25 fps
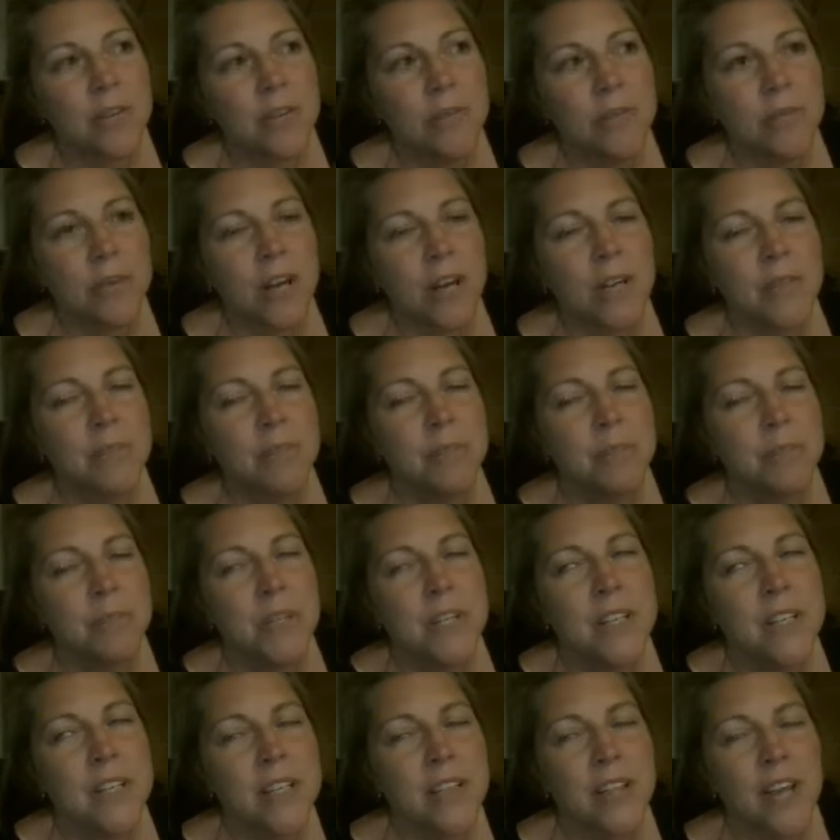right,
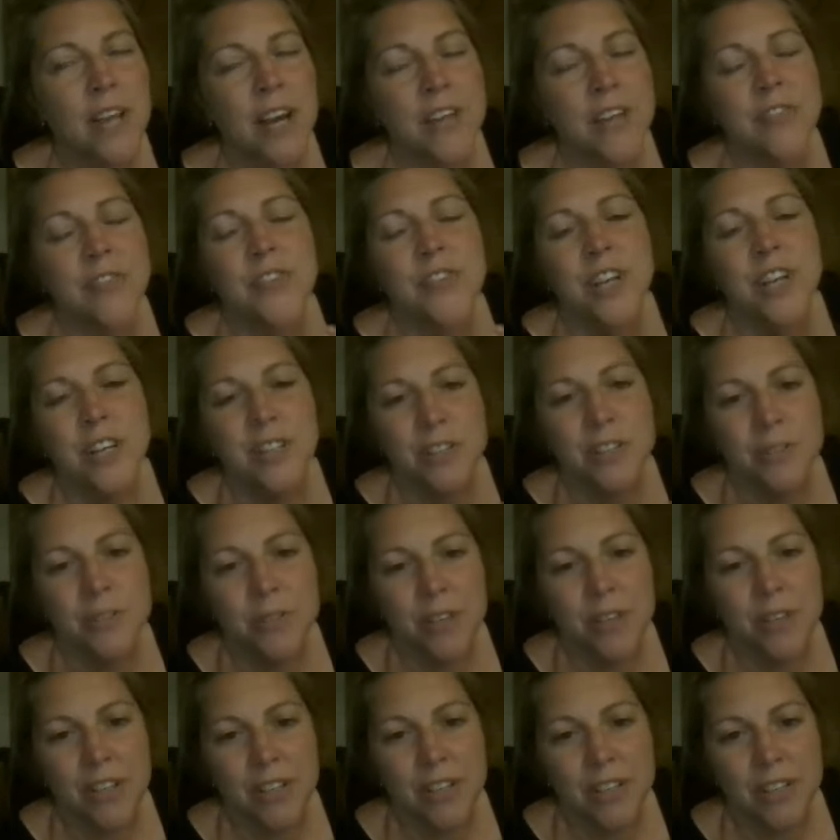being that
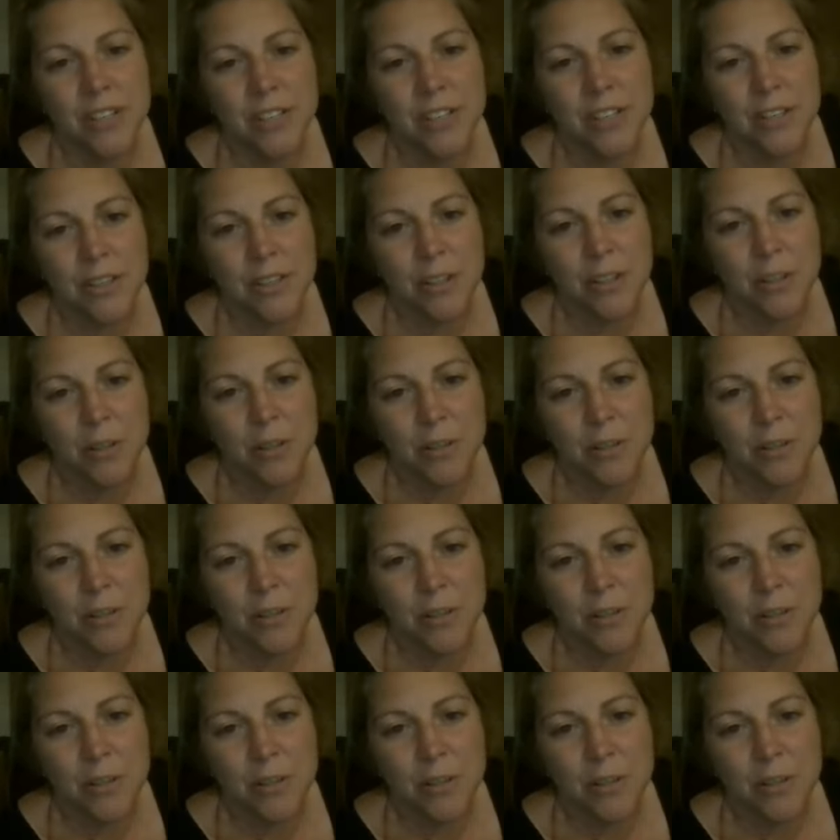genuine